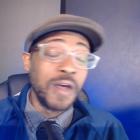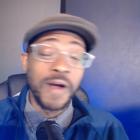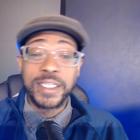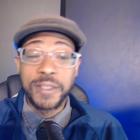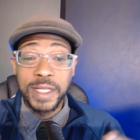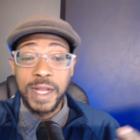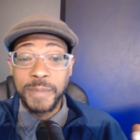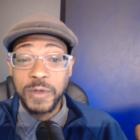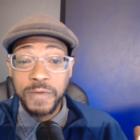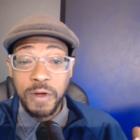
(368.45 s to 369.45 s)
All right, so then
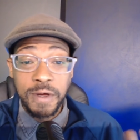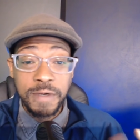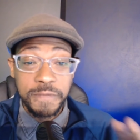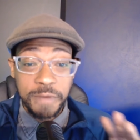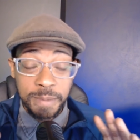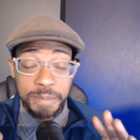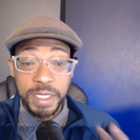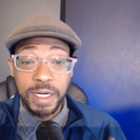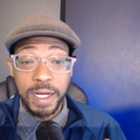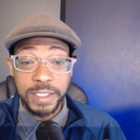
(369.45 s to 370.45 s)
I moved on from
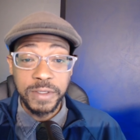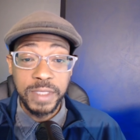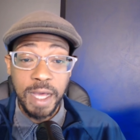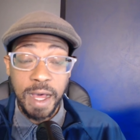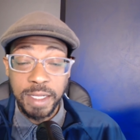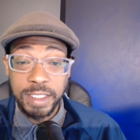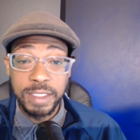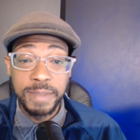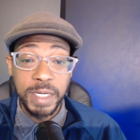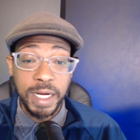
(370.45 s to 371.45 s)
Pentecostal
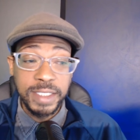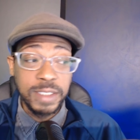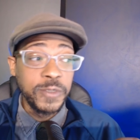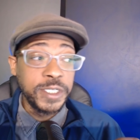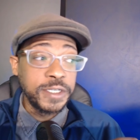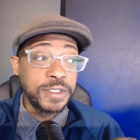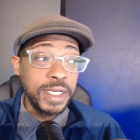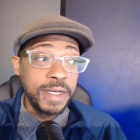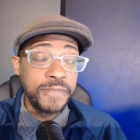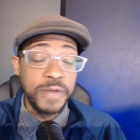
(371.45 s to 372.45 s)
theology because it was
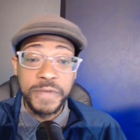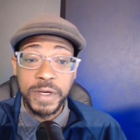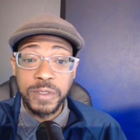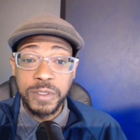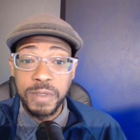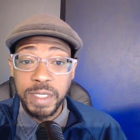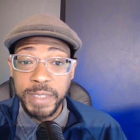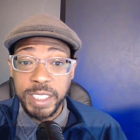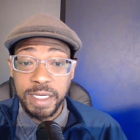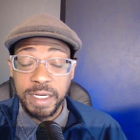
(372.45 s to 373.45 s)
just it, it felt too
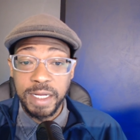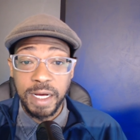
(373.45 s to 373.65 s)
limited,